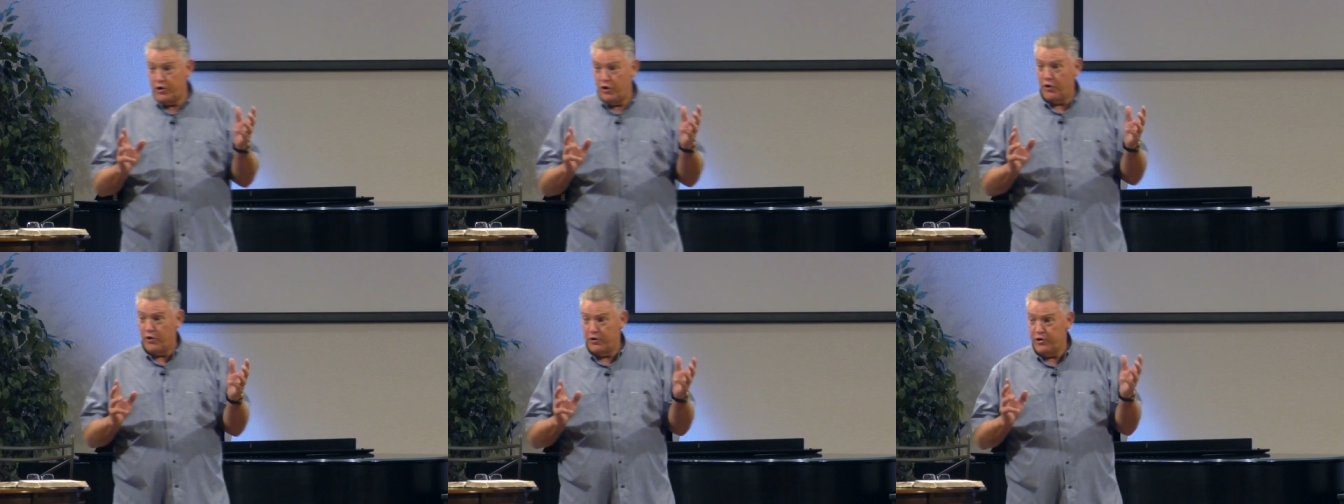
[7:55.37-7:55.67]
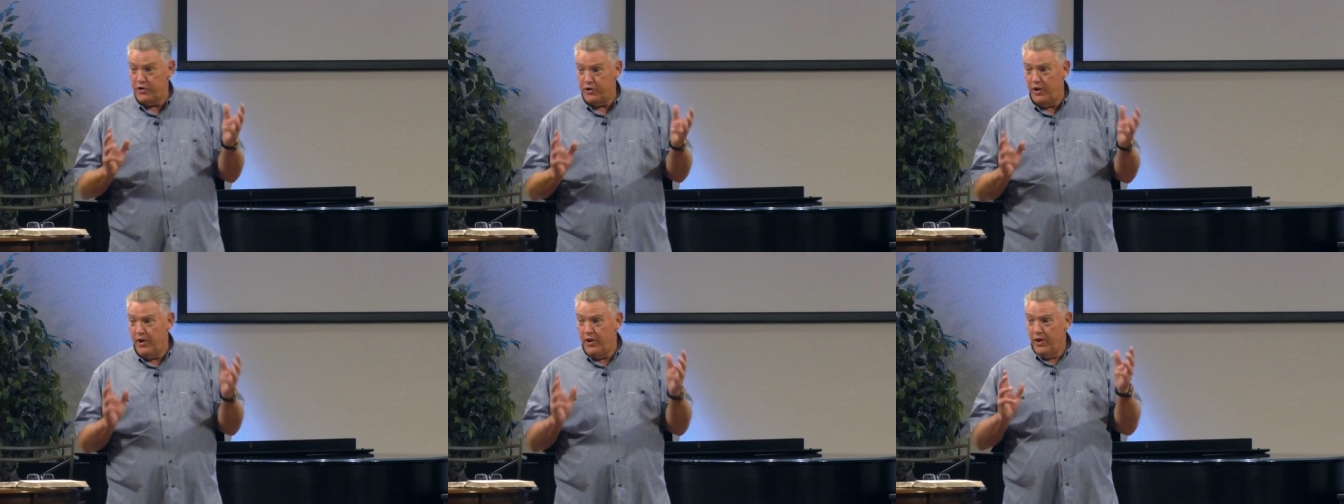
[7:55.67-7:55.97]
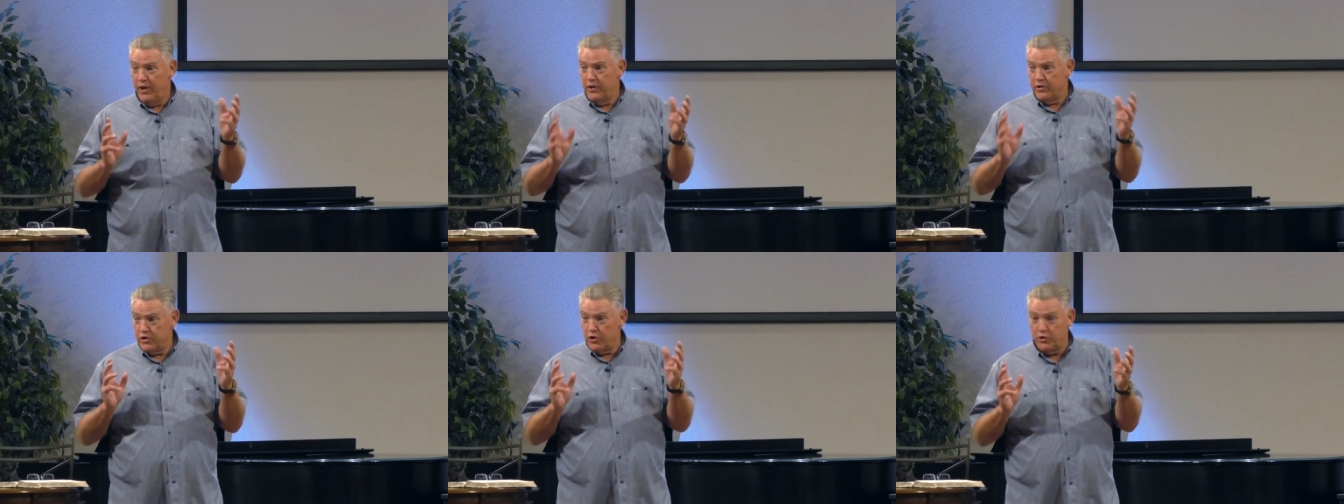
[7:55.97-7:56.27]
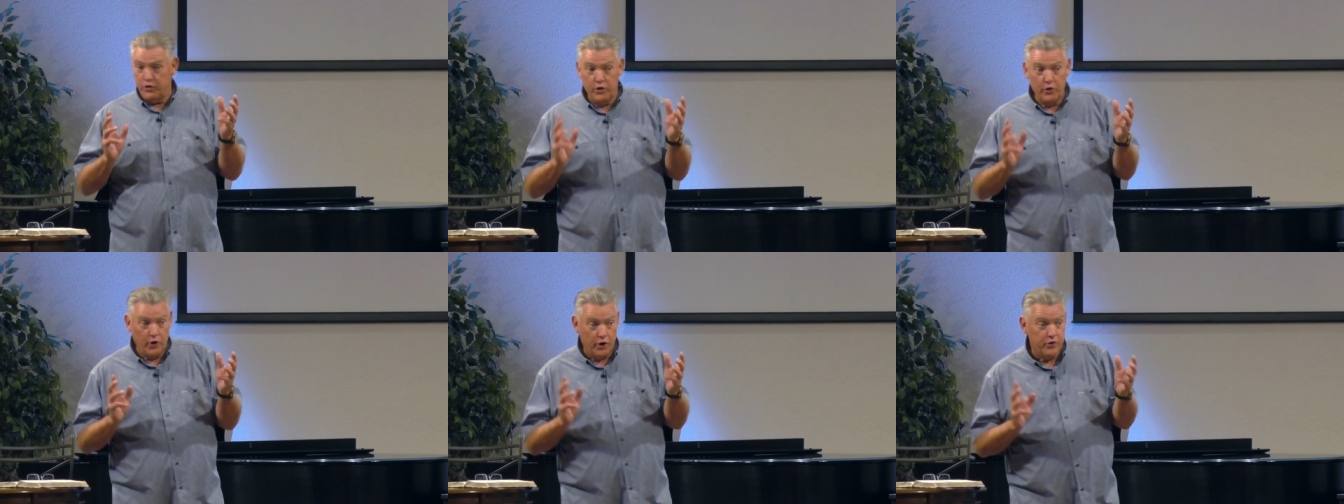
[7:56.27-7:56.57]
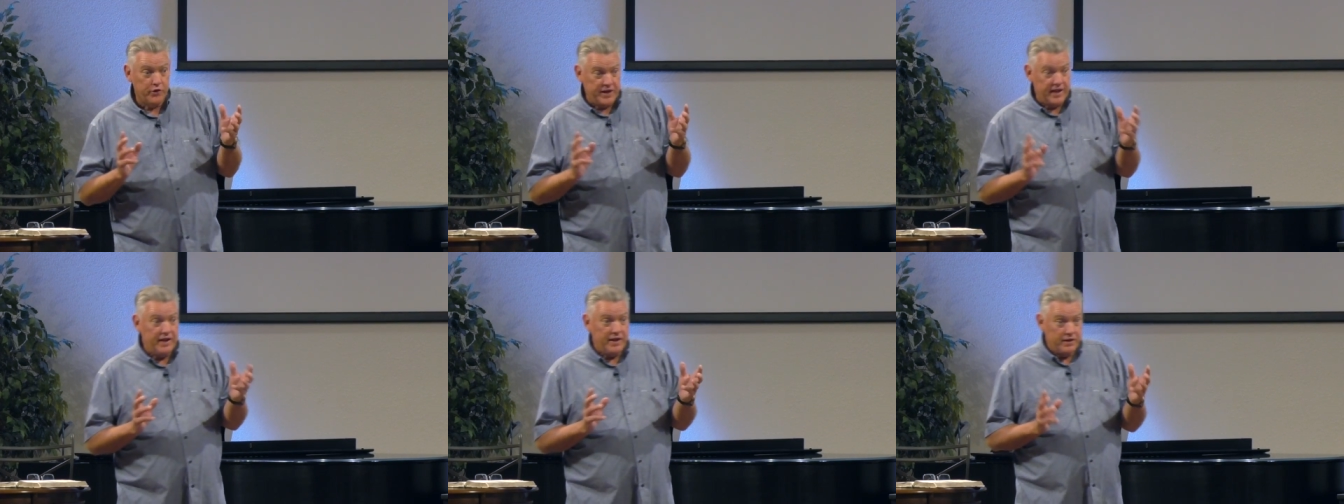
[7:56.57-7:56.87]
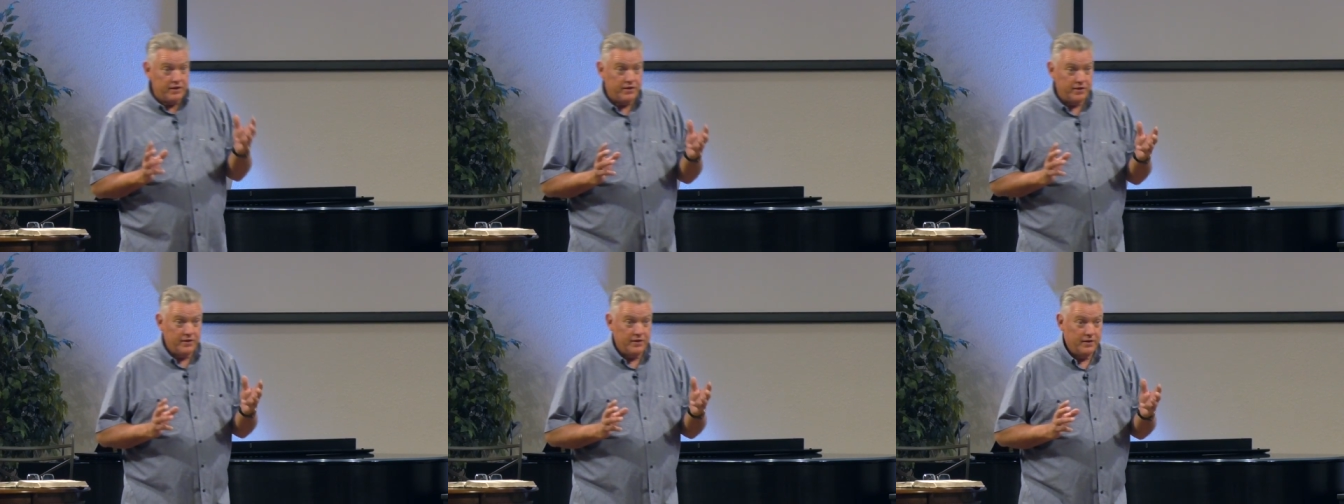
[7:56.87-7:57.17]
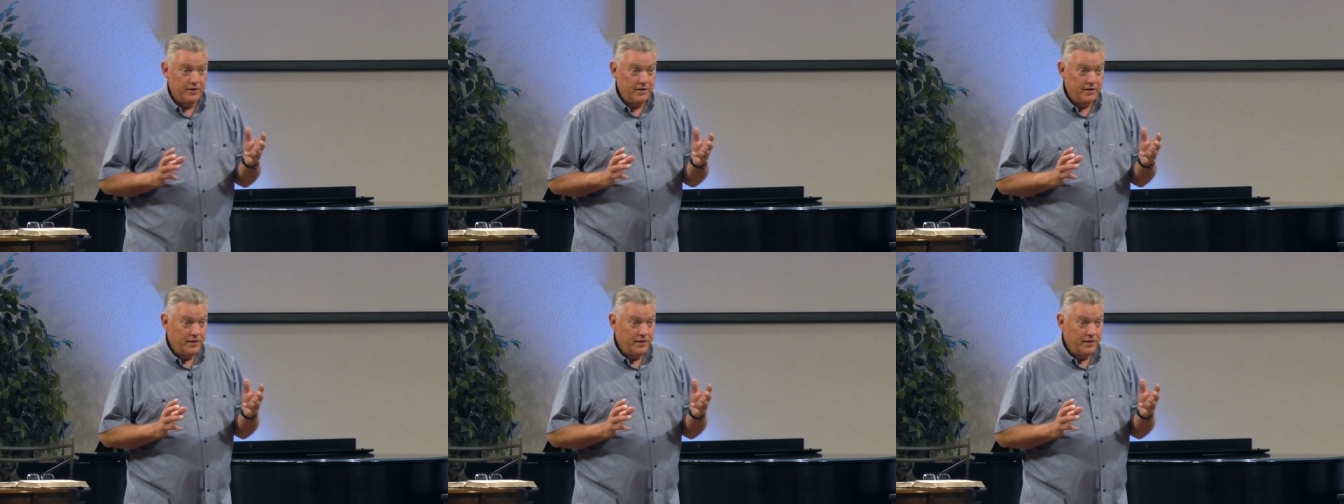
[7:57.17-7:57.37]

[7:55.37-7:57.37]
her, show you her teeth.